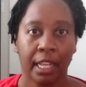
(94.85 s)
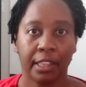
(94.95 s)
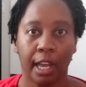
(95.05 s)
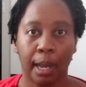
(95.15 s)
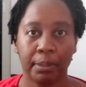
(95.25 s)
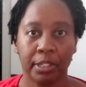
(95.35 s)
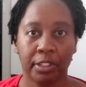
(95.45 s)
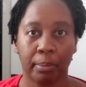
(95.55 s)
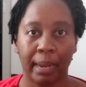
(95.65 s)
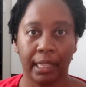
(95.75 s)
The options
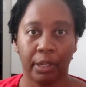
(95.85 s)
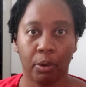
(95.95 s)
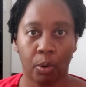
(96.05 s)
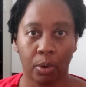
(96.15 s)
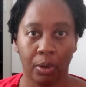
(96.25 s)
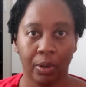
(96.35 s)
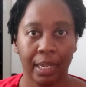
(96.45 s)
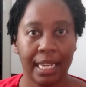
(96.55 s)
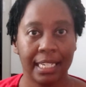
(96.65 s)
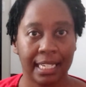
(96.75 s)
are mainly oral,
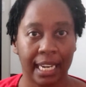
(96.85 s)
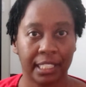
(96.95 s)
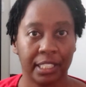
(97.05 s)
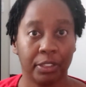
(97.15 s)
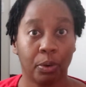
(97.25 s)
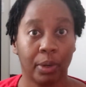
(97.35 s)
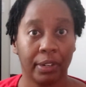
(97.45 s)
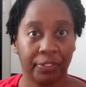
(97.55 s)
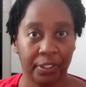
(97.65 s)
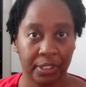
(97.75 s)
injection, or
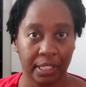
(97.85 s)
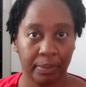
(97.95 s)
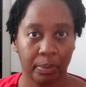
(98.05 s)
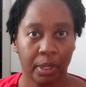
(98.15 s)
infusion.